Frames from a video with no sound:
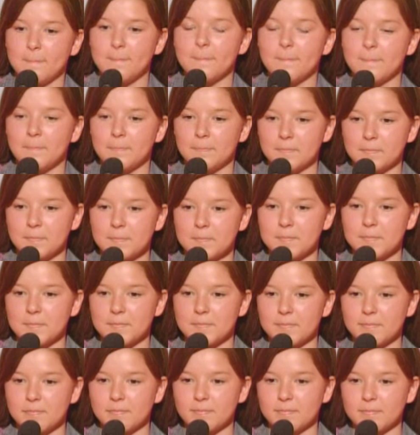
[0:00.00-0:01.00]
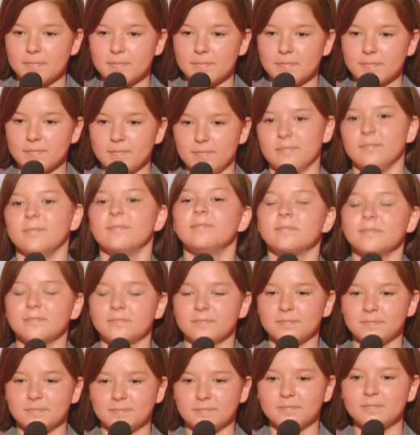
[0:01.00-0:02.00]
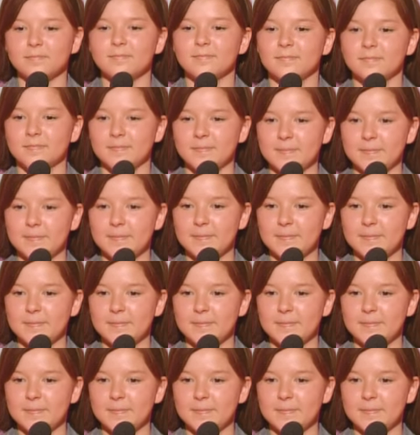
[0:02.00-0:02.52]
and be Bianca. You know, and I'm